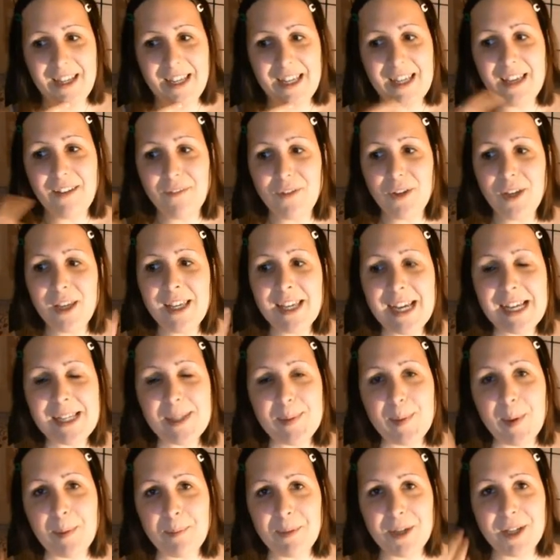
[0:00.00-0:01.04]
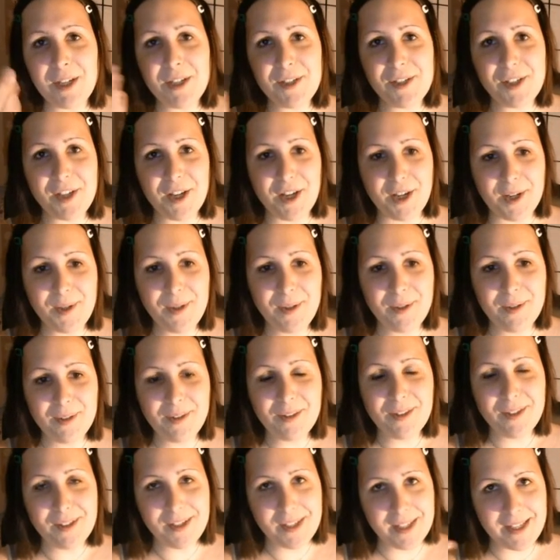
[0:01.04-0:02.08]
If you can guess what I'm going to do,
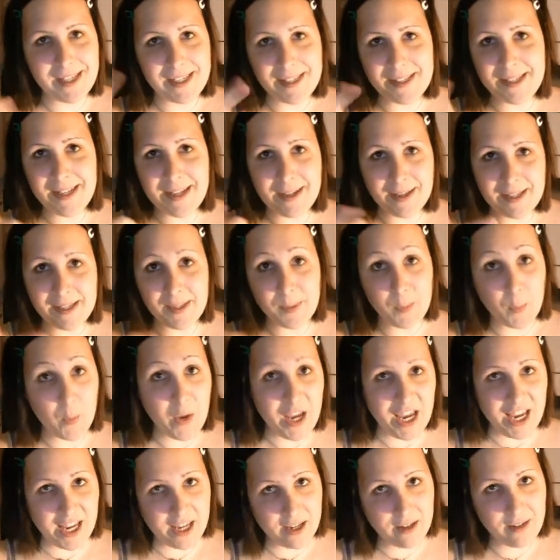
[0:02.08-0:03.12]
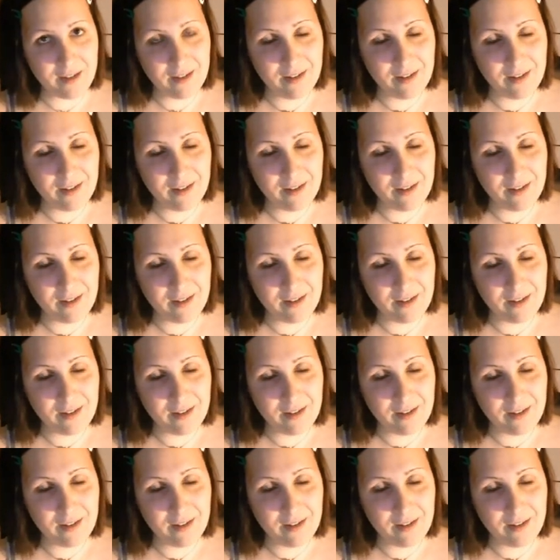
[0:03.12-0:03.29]
to this this wing.